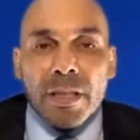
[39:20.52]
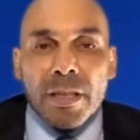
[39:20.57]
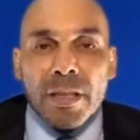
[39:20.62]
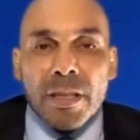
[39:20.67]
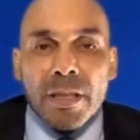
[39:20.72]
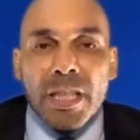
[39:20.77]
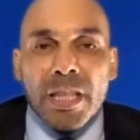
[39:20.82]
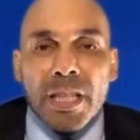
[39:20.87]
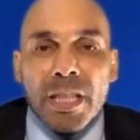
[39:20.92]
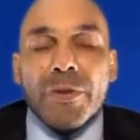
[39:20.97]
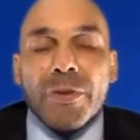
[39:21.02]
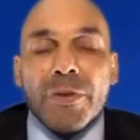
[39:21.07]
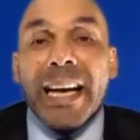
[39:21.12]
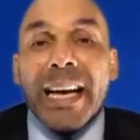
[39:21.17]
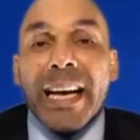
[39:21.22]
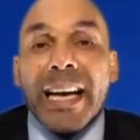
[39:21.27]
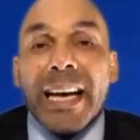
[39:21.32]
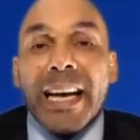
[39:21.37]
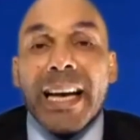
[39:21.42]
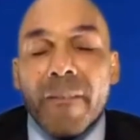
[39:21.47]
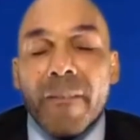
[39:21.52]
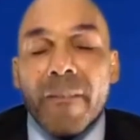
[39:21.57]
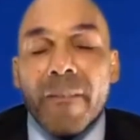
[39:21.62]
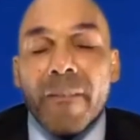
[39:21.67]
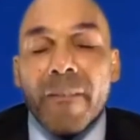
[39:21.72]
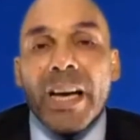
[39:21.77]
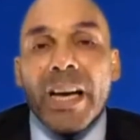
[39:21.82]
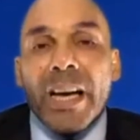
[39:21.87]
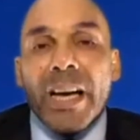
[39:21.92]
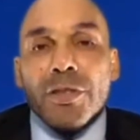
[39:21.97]
If you have not
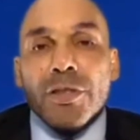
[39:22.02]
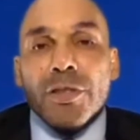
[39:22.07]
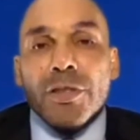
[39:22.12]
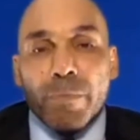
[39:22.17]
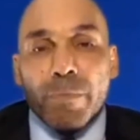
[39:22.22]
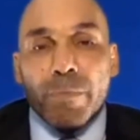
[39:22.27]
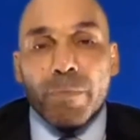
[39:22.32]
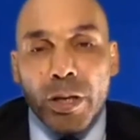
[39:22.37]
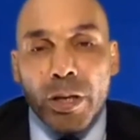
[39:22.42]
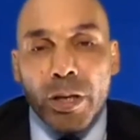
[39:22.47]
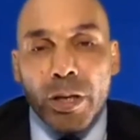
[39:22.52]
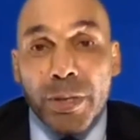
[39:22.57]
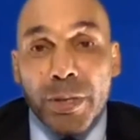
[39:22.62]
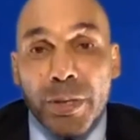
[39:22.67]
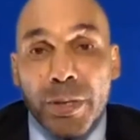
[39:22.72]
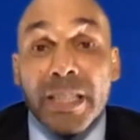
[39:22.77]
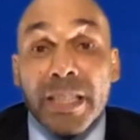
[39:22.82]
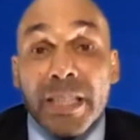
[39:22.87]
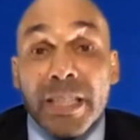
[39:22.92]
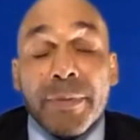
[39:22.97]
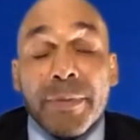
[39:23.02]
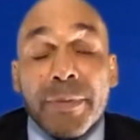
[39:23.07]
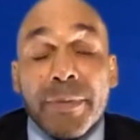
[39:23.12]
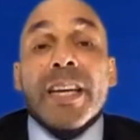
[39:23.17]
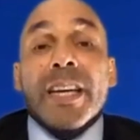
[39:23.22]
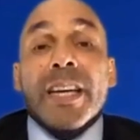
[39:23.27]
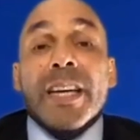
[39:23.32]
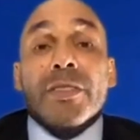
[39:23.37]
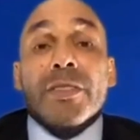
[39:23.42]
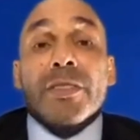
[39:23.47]
found your purpose, and let me
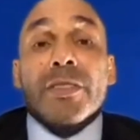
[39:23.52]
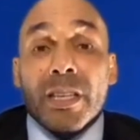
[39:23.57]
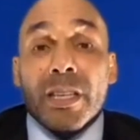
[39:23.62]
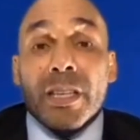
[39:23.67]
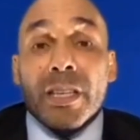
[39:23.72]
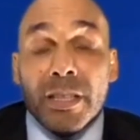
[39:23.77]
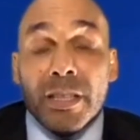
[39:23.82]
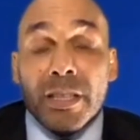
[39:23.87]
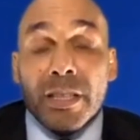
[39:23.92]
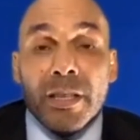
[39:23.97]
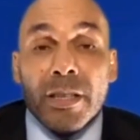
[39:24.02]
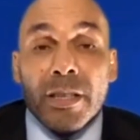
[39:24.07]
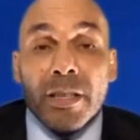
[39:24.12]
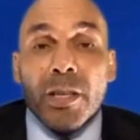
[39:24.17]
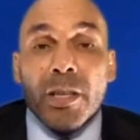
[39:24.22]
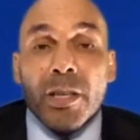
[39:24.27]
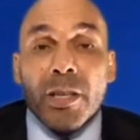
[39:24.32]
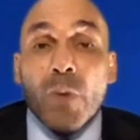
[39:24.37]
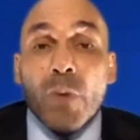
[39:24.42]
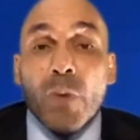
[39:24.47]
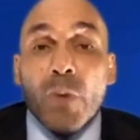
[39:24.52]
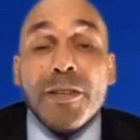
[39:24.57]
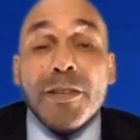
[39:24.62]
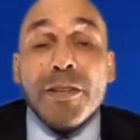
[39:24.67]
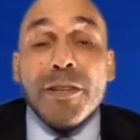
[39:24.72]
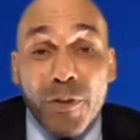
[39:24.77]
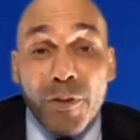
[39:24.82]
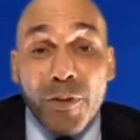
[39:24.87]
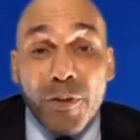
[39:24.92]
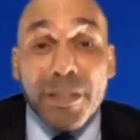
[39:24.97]
tell you something, when you
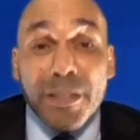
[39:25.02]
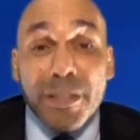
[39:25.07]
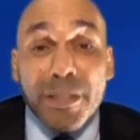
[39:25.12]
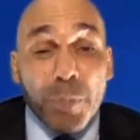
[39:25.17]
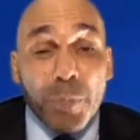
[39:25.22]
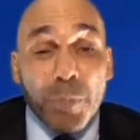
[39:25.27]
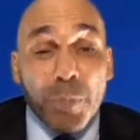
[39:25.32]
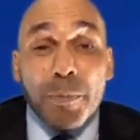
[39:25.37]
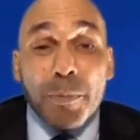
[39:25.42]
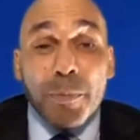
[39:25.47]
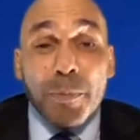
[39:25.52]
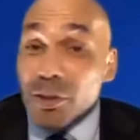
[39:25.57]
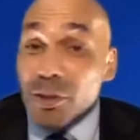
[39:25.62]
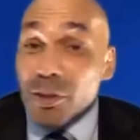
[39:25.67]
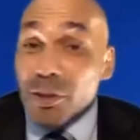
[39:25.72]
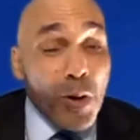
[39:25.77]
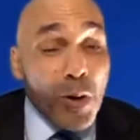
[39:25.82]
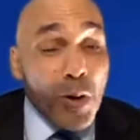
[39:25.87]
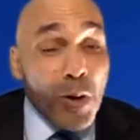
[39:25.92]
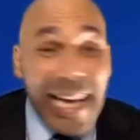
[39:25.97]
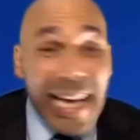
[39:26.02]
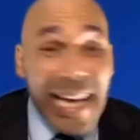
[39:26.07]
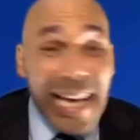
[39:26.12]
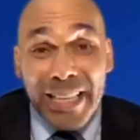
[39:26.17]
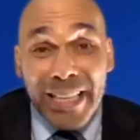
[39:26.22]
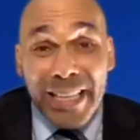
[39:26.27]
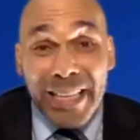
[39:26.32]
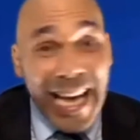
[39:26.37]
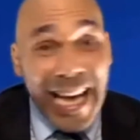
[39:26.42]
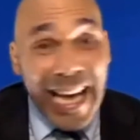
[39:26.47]
find your purpose, you won't have to
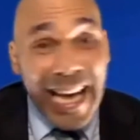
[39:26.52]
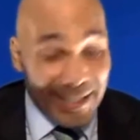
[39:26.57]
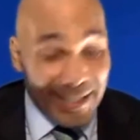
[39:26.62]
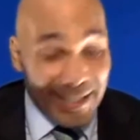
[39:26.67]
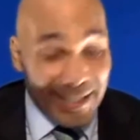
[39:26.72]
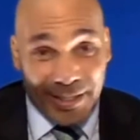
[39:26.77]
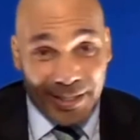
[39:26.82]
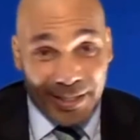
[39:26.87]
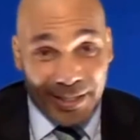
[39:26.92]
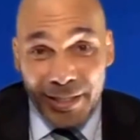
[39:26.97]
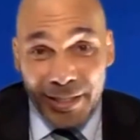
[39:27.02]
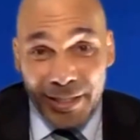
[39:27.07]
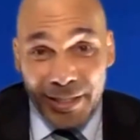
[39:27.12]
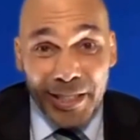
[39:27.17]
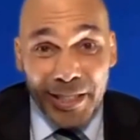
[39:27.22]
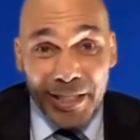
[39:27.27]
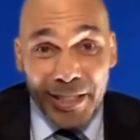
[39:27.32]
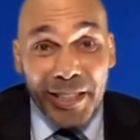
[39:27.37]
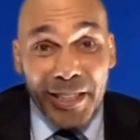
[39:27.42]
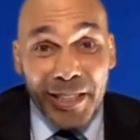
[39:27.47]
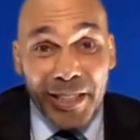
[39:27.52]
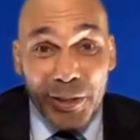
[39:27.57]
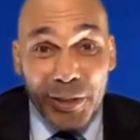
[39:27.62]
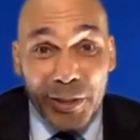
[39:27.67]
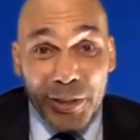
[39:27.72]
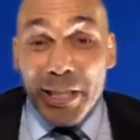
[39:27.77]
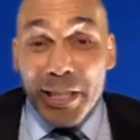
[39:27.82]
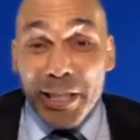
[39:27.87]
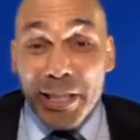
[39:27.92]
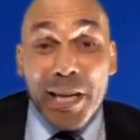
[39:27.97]
ask. You're
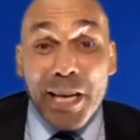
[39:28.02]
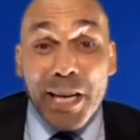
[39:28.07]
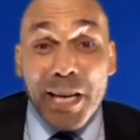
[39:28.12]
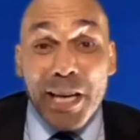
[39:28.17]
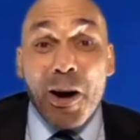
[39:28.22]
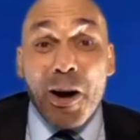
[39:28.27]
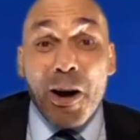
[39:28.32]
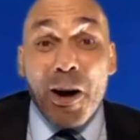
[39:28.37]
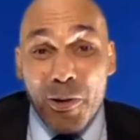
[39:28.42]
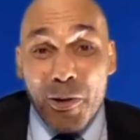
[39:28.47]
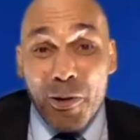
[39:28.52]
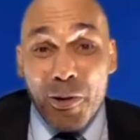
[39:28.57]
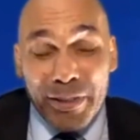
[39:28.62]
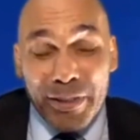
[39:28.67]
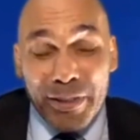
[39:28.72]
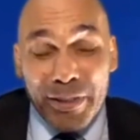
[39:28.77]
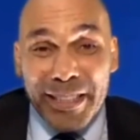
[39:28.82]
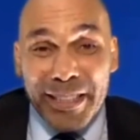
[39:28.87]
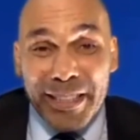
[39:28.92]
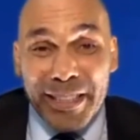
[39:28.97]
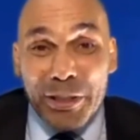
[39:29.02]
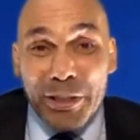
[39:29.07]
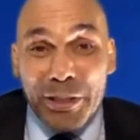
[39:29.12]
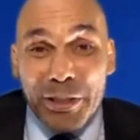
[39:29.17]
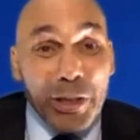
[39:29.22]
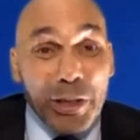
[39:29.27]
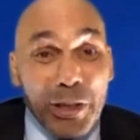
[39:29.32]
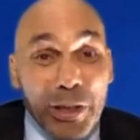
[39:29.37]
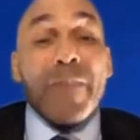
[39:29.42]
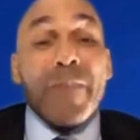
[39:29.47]
going to know. You're
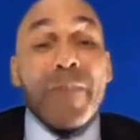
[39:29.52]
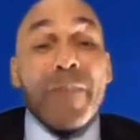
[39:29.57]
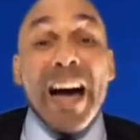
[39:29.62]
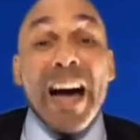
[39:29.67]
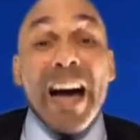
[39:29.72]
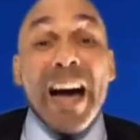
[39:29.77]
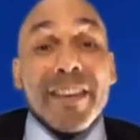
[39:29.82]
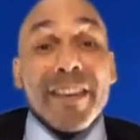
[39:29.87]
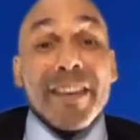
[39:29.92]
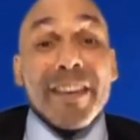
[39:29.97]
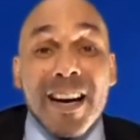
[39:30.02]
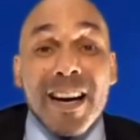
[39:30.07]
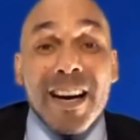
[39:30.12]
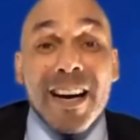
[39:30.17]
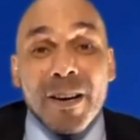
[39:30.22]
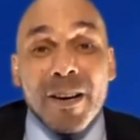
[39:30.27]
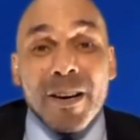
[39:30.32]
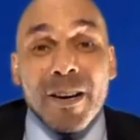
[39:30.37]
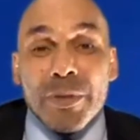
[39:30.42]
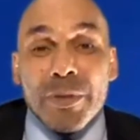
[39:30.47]
going to be fired up.